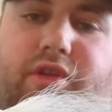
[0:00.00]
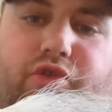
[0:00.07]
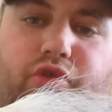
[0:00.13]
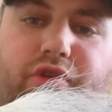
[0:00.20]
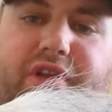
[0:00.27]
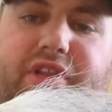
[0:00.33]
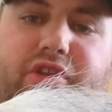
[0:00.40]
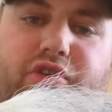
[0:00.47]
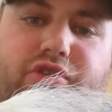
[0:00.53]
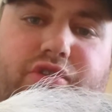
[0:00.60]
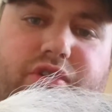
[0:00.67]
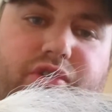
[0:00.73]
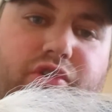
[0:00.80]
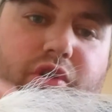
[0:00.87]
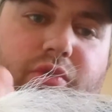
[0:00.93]
you don't need
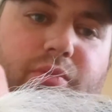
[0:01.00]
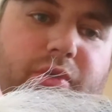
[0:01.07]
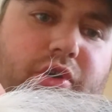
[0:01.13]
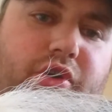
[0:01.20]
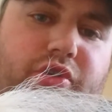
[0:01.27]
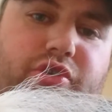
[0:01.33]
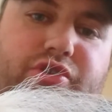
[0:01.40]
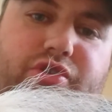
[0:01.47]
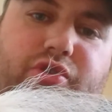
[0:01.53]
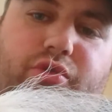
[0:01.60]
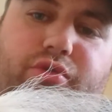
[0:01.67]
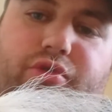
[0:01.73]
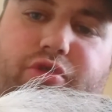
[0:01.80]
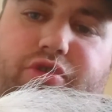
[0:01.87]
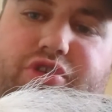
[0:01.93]
to. We're not using
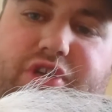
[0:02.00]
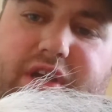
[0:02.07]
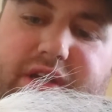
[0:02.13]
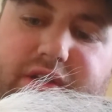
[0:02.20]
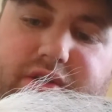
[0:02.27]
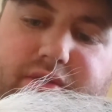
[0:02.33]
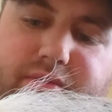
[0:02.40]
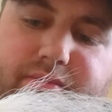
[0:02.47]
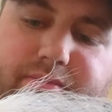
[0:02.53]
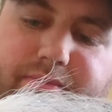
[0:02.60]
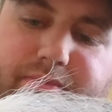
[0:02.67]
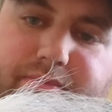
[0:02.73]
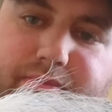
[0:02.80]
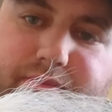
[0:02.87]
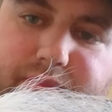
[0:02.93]
the whole hook shank
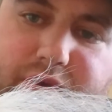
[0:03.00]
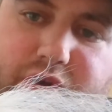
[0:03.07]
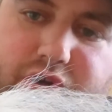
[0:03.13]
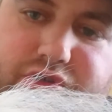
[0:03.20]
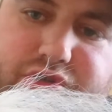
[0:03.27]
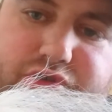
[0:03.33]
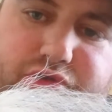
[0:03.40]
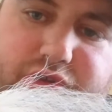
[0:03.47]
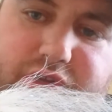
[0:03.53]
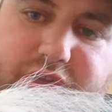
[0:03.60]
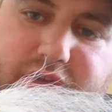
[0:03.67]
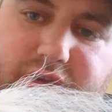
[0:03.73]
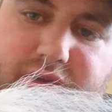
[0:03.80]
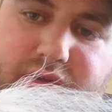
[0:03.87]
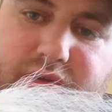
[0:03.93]
because there's no
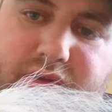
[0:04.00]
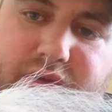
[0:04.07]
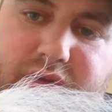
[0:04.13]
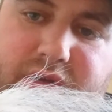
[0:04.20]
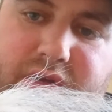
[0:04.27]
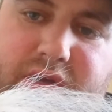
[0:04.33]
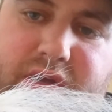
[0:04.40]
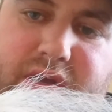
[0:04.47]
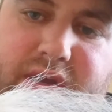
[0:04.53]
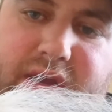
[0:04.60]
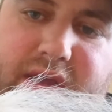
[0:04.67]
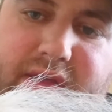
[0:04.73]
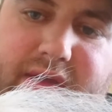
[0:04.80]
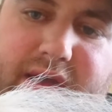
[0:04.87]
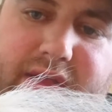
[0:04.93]
need to.
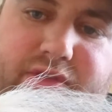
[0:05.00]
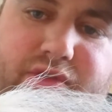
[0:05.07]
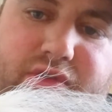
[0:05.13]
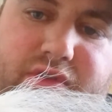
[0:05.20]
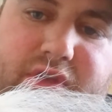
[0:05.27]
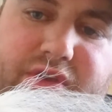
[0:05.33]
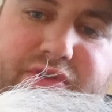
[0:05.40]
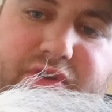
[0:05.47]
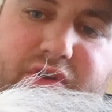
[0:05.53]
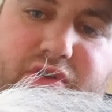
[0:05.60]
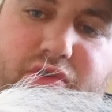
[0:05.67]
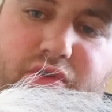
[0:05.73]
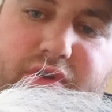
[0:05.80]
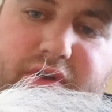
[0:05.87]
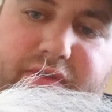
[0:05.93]
Get that a
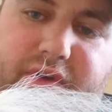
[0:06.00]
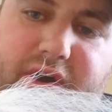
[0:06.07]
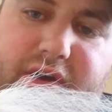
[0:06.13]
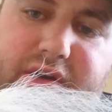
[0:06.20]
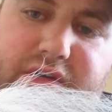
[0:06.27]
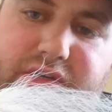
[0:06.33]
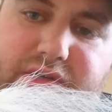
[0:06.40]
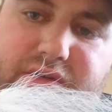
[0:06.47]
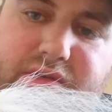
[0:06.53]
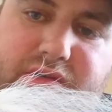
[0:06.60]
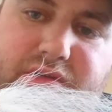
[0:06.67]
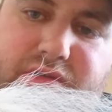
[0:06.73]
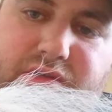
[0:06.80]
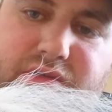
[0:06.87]
decent coating of varnish.